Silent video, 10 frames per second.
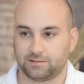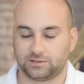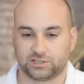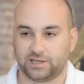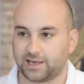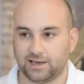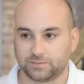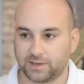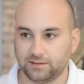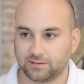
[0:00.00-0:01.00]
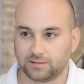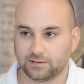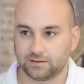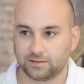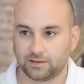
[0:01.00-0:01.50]
Just like house paint.
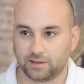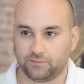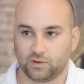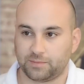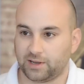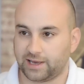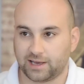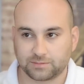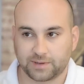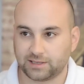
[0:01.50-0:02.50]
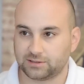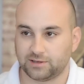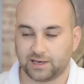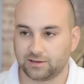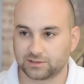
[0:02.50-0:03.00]
If you apply house paint
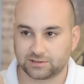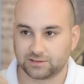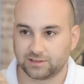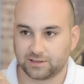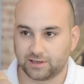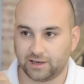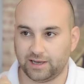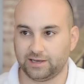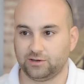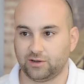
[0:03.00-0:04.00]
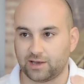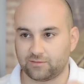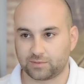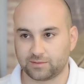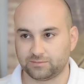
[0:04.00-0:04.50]
to house and you
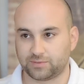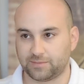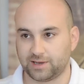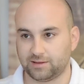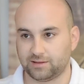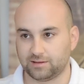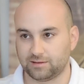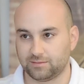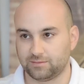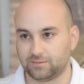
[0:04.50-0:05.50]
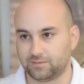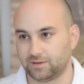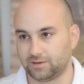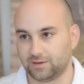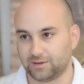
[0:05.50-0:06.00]
haven't prepared you
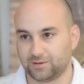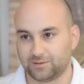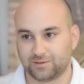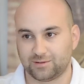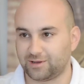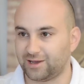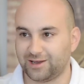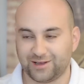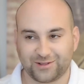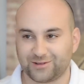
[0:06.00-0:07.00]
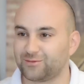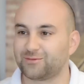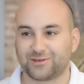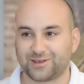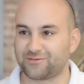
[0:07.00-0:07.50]
haven't done a prep coat and done something half
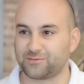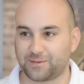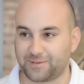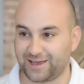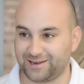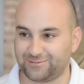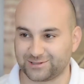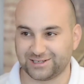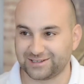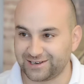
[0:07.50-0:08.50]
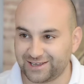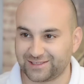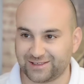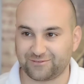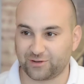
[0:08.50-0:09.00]
decent. You haven't prepared what's
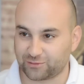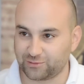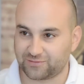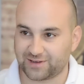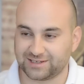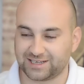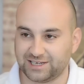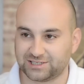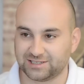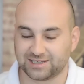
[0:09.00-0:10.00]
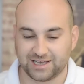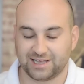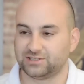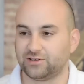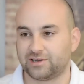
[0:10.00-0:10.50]
underneath. You haven't got good foundations.
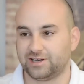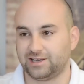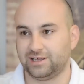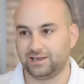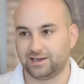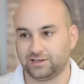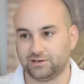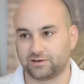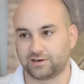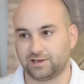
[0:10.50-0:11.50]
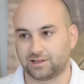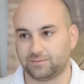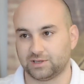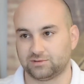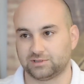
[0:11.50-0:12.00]
It's not going to adhere, and you're not going to get the
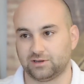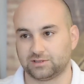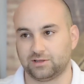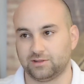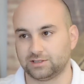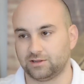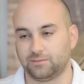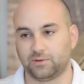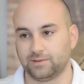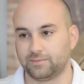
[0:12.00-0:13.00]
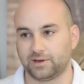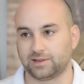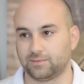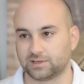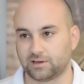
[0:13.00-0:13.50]
best results. So there's no point buying
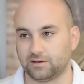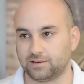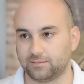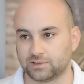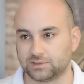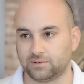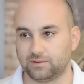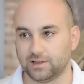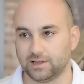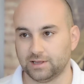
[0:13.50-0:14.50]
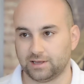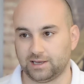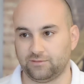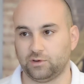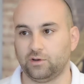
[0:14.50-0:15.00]
the best coating possible.
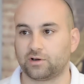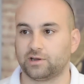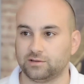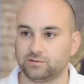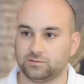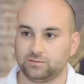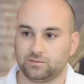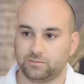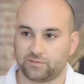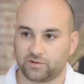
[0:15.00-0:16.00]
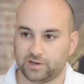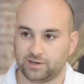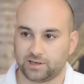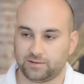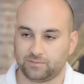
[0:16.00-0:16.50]
If you're not going to
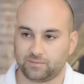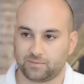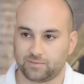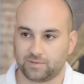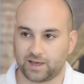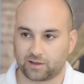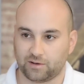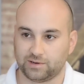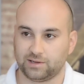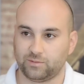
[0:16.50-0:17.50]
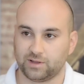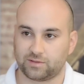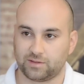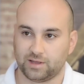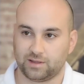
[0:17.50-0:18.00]
provide that coating
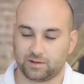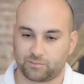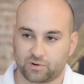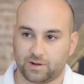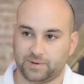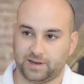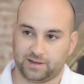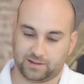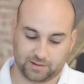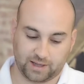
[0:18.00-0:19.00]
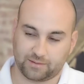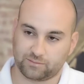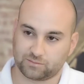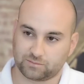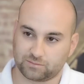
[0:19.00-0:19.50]
with the proper
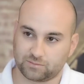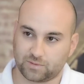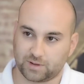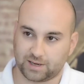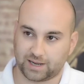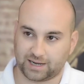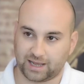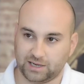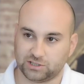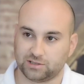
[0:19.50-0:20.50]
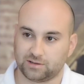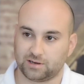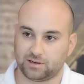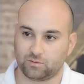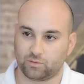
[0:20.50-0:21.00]
adhesion,
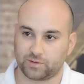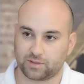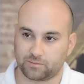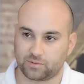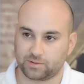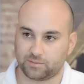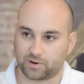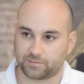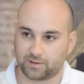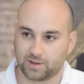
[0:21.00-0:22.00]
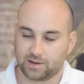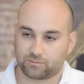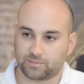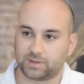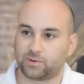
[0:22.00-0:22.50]
or the
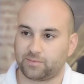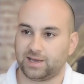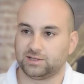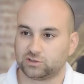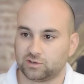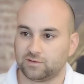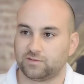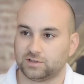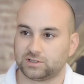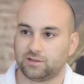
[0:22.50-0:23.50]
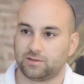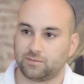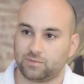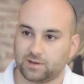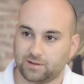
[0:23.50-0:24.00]
properly prepared surface, so
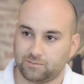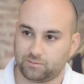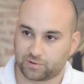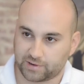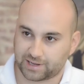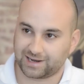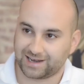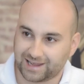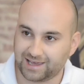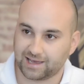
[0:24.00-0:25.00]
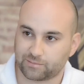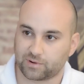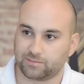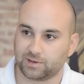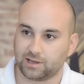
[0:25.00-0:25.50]
that the product can adhere
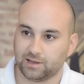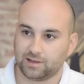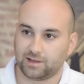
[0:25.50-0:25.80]
properly